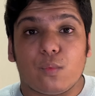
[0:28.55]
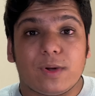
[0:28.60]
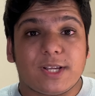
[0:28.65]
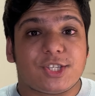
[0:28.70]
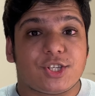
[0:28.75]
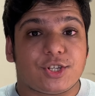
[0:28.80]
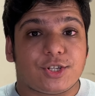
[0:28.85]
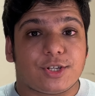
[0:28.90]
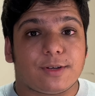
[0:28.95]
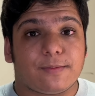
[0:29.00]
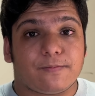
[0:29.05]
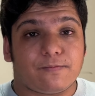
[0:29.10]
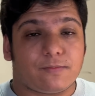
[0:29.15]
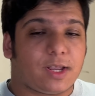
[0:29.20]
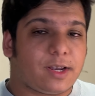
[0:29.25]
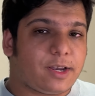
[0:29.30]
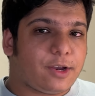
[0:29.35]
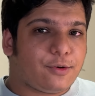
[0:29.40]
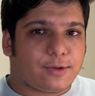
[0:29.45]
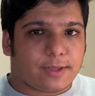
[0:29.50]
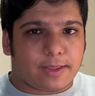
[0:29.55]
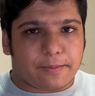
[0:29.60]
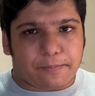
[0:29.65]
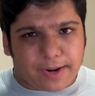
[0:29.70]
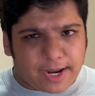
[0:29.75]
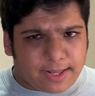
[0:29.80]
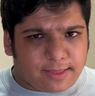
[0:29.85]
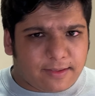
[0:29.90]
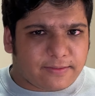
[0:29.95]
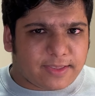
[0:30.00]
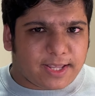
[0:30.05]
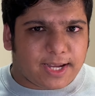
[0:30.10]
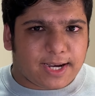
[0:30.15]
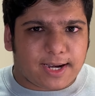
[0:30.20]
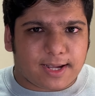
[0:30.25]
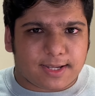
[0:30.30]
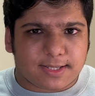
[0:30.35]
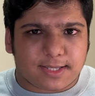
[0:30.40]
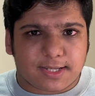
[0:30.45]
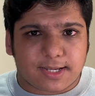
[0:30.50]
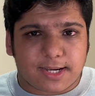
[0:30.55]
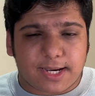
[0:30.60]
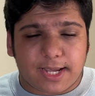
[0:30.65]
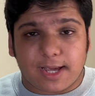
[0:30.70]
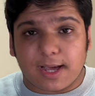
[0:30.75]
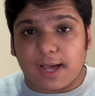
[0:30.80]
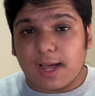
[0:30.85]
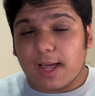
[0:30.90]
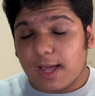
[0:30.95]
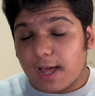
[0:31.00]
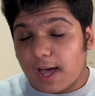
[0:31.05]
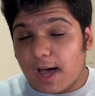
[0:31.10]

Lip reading: which, due to the breadth of the industry,